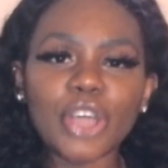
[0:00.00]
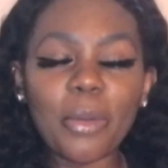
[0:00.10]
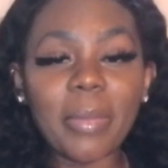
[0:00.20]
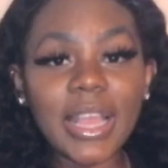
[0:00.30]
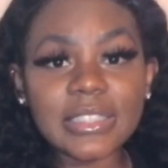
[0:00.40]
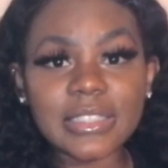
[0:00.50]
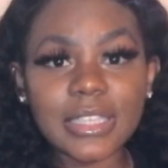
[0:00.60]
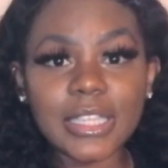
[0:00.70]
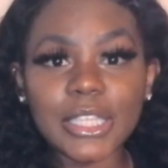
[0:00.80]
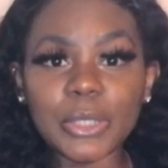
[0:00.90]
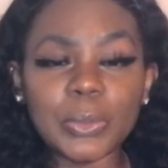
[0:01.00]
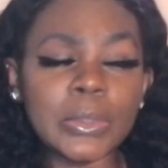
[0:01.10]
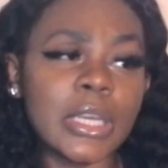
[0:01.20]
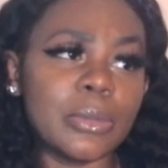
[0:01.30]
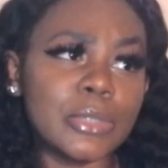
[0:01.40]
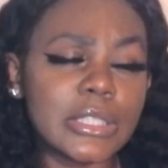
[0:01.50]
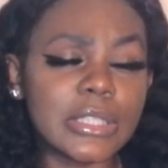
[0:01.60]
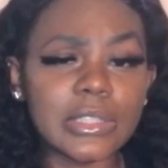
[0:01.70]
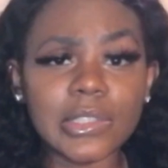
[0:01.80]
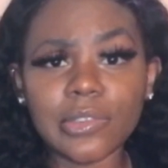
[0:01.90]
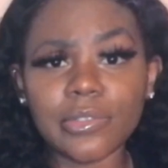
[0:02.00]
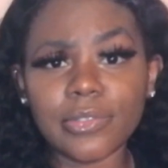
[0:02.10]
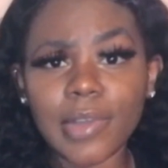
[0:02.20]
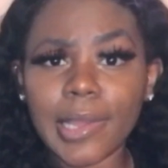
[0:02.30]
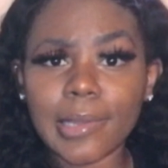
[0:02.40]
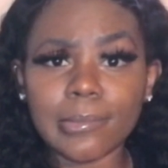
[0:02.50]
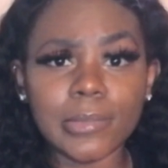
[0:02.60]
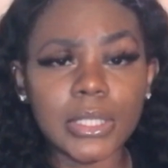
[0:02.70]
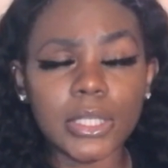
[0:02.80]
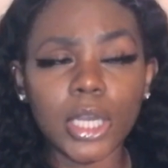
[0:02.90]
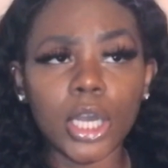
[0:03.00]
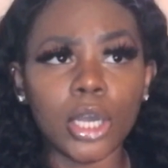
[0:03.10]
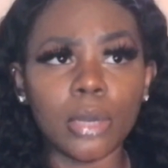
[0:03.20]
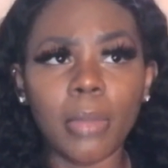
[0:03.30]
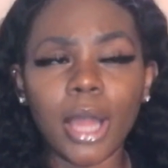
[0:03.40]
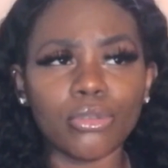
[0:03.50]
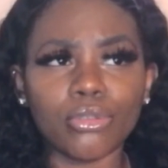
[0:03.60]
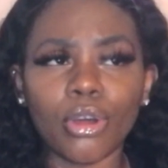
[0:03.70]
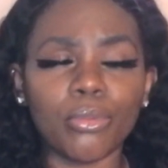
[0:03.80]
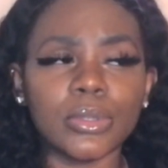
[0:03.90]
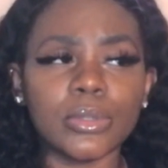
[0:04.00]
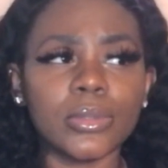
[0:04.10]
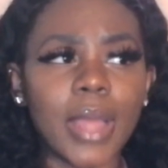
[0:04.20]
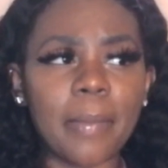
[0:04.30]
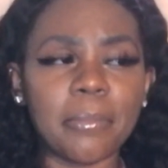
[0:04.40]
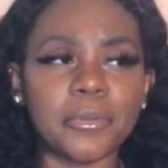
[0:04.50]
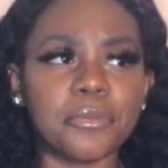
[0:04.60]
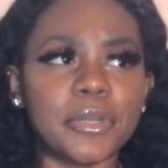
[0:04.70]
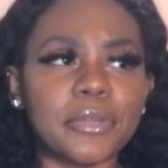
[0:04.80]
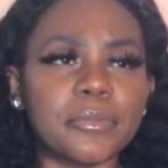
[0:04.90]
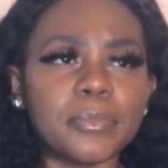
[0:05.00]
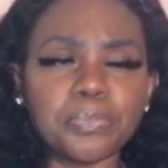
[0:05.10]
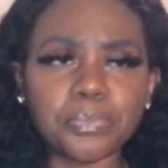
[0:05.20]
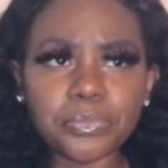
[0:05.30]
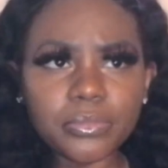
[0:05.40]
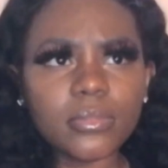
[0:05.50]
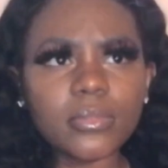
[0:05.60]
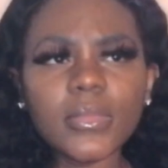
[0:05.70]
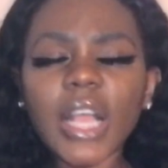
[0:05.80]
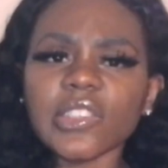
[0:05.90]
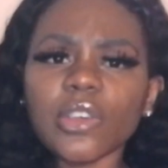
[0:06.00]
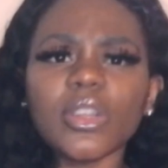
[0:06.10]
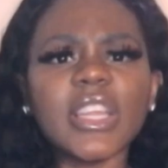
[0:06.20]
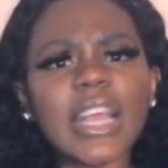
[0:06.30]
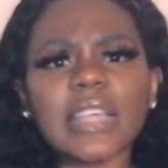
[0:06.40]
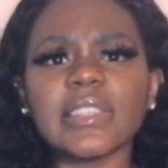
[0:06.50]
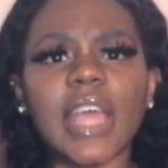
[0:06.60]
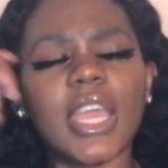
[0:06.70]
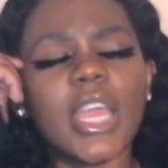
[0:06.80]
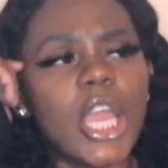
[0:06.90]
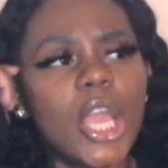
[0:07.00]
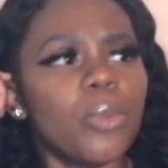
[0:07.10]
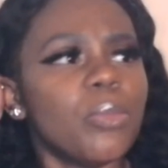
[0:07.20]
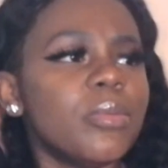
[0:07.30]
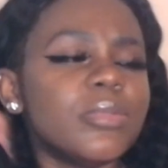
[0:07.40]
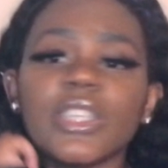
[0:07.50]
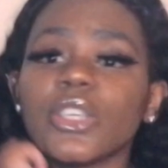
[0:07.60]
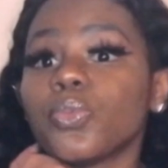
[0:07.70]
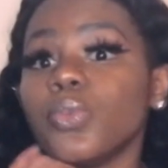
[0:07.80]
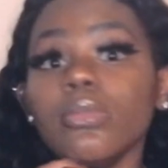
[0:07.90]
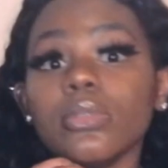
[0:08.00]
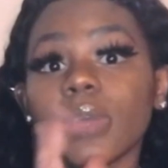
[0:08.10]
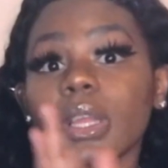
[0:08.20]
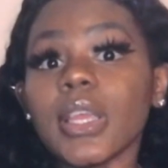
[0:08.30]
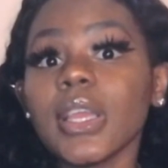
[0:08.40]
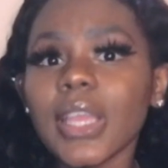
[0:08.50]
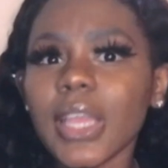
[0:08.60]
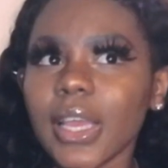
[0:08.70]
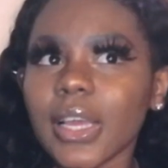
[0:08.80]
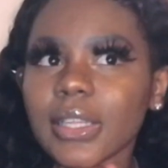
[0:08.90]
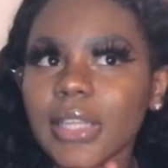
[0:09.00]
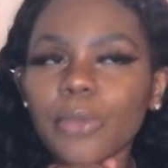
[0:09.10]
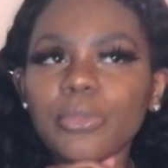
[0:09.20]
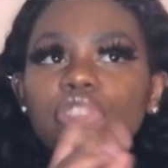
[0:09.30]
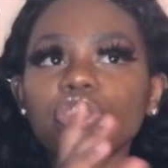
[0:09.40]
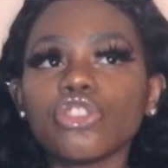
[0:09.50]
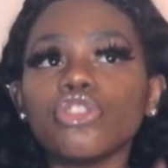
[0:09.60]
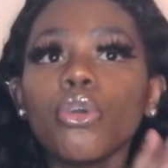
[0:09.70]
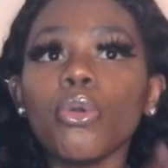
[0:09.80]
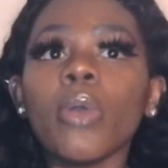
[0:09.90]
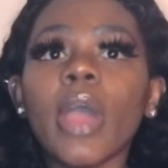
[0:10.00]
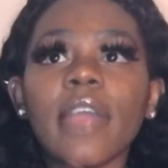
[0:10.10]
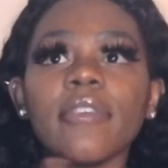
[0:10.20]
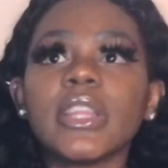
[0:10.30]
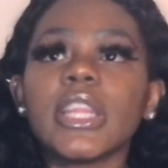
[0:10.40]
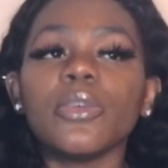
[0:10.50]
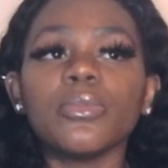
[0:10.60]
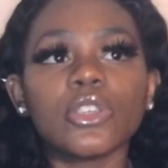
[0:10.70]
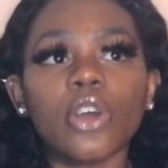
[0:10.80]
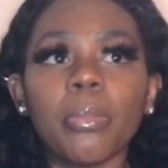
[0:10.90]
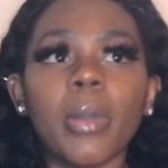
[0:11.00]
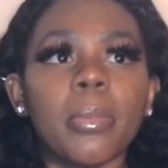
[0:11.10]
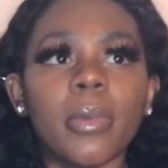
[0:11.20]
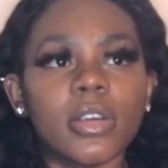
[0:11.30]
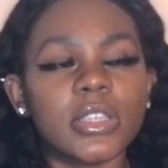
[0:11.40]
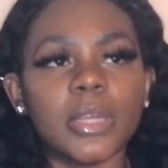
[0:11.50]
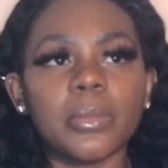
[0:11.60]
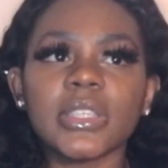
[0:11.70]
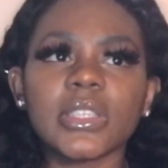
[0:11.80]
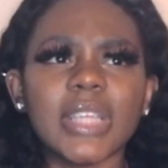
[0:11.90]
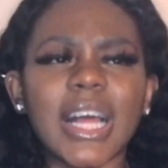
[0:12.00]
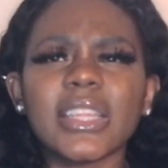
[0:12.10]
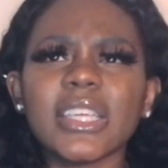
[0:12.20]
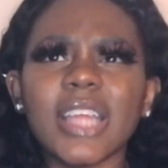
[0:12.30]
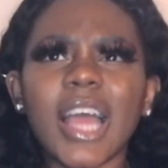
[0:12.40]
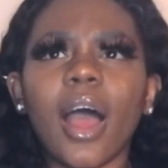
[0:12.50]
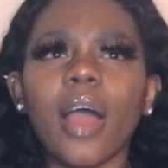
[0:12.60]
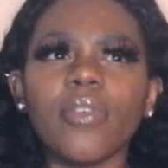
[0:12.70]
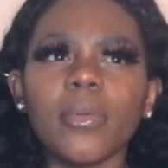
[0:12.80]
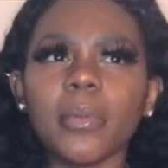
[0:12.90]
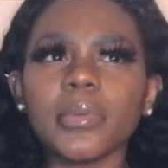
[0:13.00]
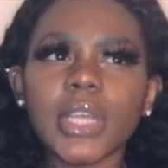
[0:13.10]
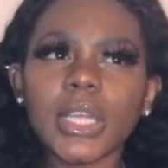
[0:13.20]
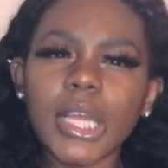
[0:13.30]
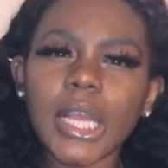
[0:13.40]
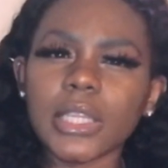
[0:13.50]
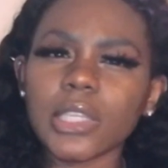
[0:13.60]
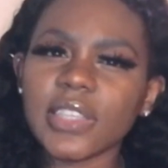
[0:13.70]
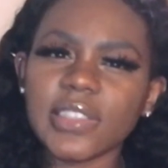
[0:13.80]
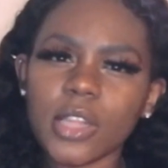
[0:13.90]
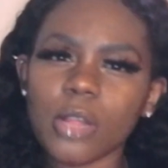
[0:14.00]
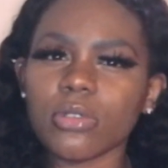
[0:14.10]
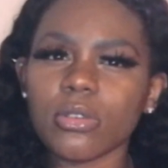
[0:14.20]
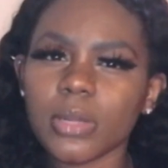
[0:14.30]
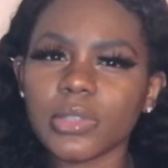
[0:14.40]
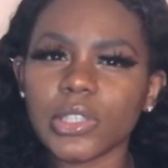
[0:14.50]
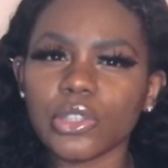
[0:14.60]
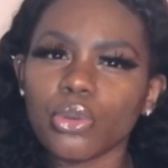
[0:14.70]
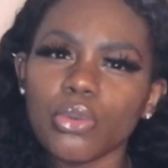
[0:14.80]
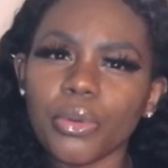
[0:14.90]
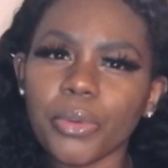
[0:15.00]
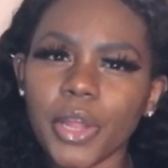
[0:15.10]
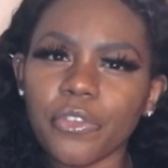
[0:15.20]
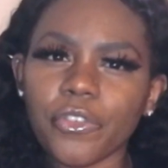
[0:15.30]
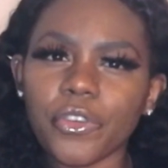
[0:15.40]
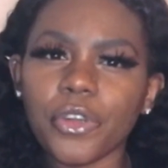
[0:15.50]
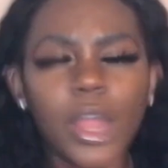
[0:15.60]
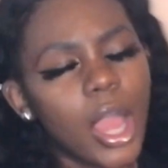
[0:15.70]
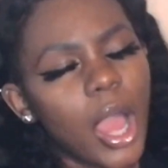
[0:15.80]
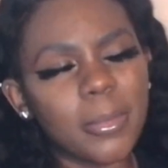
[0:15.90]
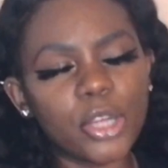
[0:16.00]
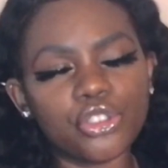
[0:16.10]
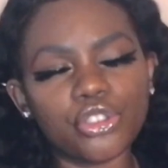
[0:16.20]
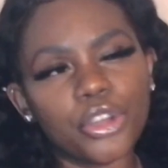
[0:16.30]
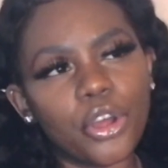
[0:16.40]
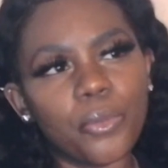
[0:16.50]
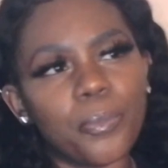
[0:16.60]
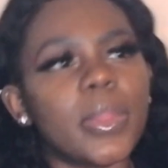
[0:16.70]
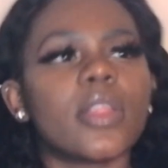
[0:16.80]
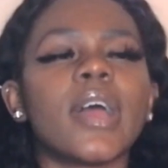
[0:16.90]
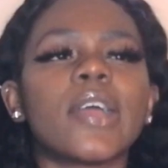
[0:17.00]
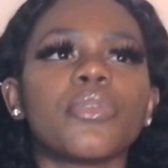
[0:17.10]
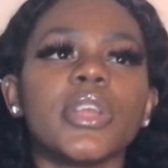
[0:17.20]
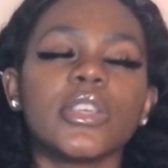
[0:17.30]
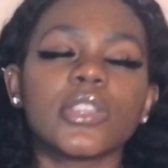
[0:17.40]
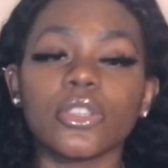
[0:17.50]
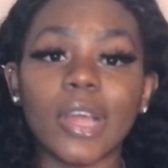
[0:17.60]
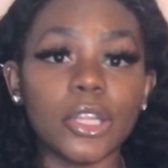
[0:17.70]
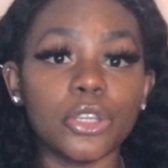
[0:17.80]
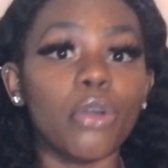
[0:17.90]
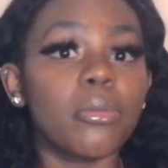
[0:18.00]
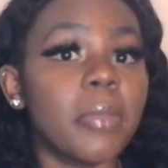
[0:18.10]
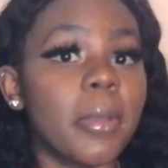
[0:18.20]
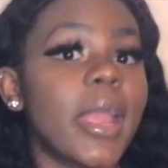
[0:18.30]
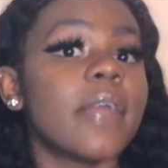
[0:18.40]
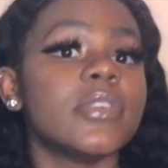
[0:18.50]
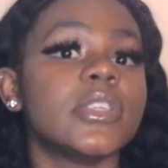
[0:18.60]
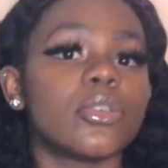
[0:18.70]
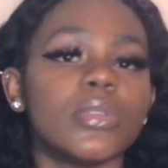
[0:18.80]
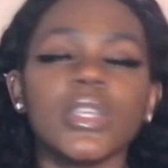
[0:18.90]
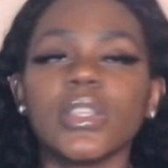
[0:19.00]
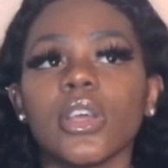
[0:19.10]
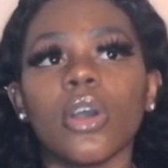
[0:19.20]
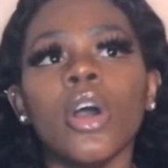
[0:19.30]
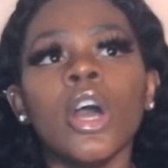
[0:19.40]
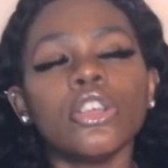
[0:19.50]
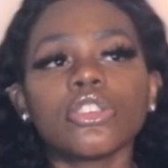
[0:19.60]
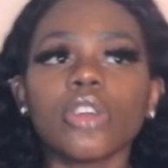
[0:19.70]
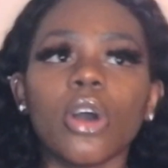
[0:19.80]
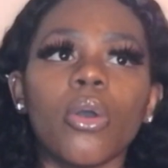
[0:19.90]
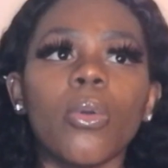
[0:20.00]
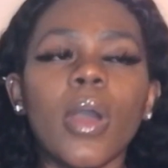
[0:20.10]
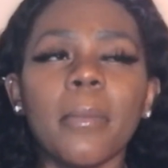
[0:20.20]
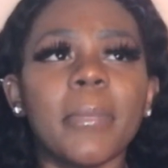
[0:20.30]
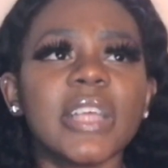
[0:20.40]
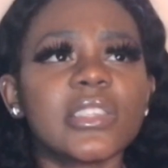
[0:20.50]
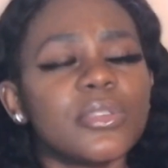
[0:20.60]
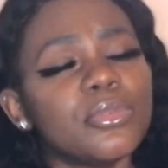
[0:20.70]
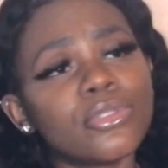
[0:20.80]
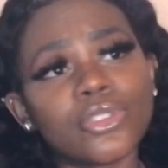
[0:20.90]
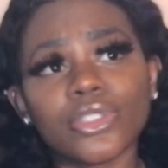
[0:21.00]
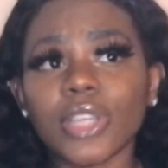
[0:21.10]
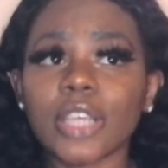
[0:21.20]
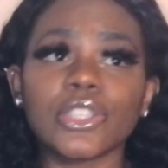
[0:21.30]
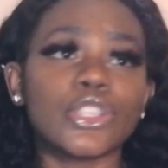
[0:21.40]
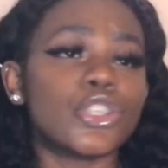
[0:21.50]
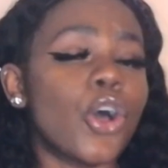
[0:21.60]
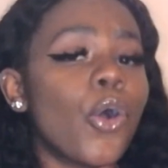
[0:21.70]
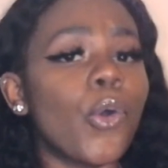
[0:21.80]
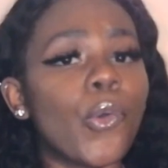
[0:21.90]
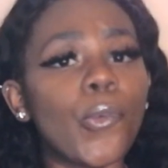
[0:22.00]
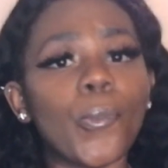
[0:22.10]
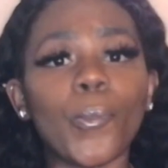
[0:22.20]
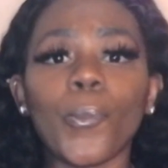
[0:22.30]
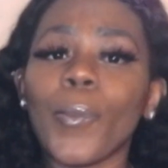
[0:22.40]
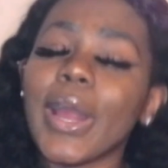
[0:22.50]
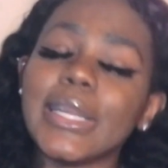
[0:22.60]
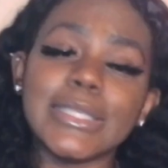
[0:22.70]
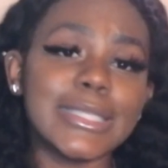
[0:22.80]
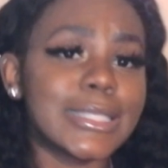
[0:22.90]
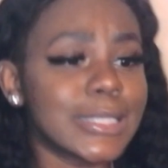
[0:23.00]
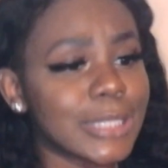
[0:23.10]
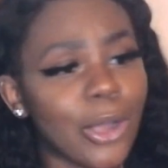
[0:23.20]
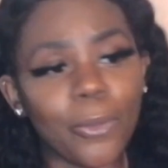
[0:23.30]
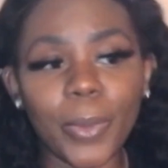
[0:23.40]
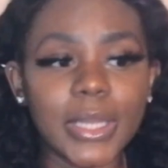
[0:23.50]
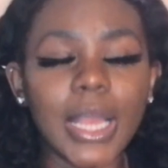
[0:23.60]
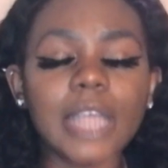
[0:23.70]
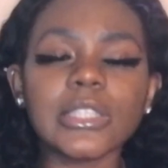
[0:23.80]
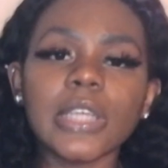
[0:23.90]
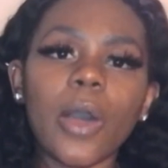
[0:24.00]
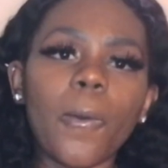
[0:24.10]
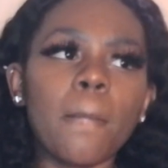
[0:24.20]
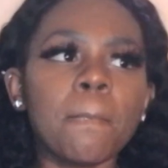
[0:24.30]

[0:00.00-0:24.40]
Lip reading: so basically, yeah, we just didn't fight. I don't know what happened or whatever. So the next day, we was ready again. Like, we just knew everything was gonna pop off because they basically, I think if I'm not mistaken, I think they said they was gonna come to the school or whatever. I'm not sure though. Like 3 years ago, so I don't remember every single detail. So basically, we was just like so ready, so ready. So